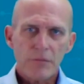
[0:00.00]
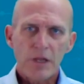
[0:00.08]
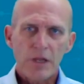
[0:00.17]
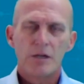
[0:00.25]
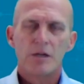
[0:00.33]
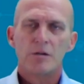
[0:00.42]

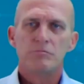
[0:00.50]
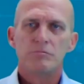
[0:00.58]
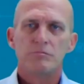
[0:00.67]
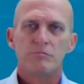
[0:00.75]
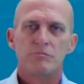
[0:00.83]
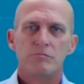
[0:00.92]
then
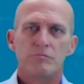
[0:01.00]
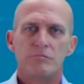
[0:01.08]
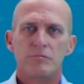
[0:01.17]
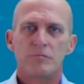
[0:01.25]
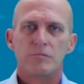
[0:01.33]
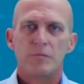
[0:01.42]

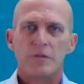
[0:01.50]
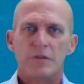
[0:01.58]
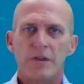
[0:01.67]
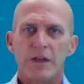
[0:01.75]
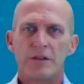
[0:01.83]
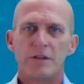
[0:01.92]

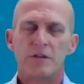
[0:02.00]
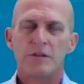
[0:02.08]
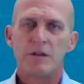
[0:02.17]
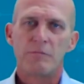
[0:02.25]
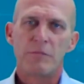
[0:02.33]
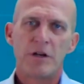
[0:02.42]

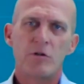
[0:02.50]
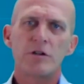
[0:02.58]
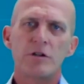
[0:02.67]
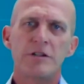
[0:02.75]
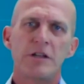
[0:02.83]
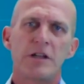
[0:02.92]
my
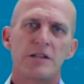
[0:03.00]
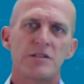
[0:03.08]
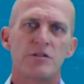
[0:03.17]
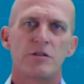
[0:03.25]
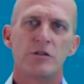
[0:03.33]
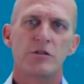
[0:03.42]
local DNS
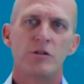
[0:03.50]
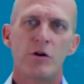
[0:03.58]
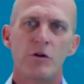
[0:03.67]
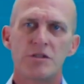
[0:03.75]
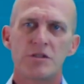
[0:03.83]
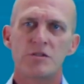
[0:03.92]
server
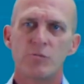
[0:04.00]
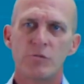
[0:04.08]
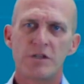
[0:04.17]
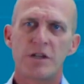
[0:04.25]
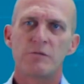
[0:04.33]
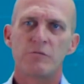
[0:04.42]
knows
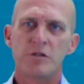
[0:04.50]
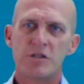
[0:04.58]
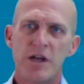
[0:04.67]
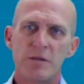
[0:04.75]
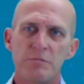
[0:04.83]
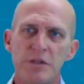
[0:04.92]
which
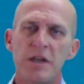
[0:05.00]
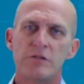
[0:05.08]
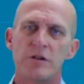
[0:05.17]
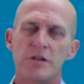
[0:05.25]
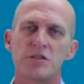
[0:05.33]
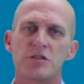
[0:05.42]
IP
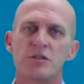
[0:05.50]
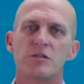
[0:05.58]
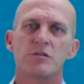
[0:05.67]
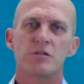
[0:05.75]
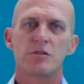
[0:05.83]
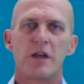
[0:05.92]
address
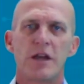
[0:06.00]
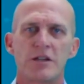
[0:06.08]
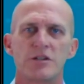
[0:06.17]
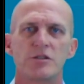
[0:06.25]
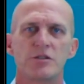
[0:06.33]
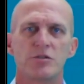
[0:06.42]

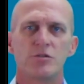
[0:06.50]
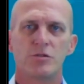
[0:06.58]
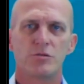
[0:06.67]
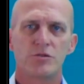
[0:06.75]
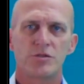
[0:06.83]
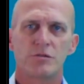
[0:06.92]
actually to
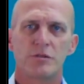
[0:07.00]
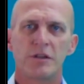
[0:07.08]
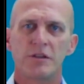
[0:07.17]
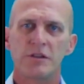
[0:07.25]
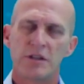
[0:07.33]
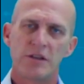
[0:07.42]
use,
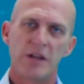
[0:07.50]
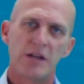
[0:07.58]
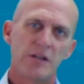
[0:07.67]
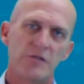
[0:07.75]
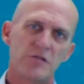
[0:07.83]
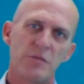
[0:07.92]
and then
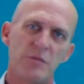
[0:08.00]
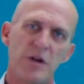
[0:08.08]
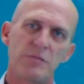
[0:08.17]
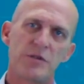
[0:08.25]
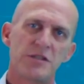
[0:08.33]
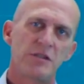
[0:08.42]
gives my
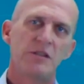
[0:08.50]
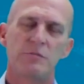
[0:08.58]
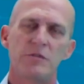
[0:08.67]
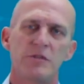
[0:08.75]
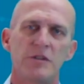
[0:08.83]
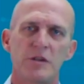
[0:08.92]
PC
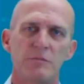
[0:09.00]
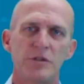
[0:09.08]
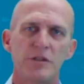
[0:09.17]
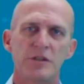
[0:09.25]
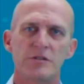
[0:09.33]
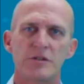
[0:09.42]
the
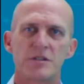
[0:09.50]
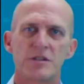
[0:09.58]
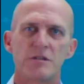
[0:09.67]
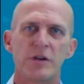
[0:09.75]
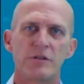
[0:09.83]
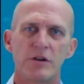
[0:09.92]
IP address
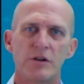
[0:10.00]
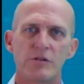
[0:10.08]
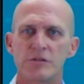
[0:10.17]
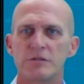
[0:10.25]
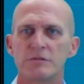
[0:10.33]
in my router.